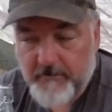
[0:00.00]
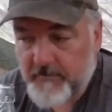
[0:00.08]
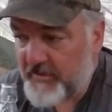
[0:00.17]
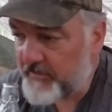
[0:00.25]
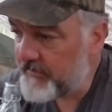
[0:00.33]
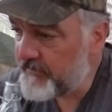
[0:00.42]

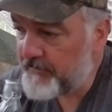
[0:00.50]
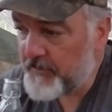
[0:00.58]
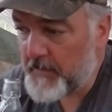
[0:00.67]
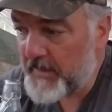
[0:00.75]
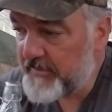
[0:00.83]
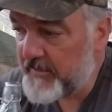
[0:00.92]
just
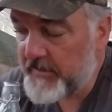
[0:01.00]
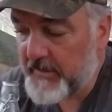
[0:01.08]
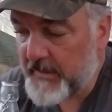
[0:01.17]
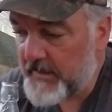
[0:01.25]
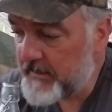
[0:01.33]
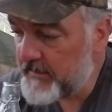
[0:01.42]
fermented,
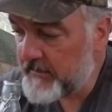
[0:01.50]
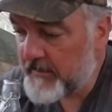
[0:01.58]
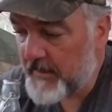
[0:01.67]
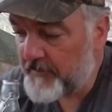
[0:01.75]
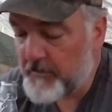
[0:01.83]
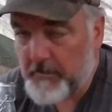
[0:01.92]
a
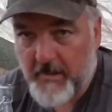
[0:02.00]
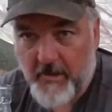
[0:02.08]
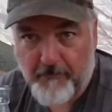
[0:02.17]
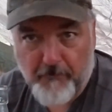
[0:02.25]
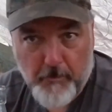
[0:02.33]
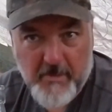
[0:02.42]

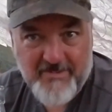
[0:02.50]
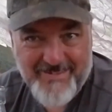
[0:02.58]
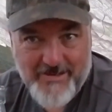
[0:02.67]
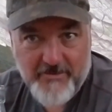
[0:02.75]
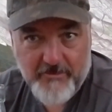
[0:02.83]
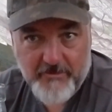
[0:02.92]

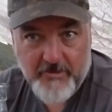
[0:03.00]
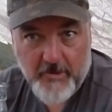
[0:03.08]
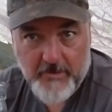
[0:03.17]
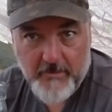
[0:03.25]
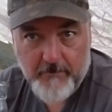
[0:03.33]
fermentation starter.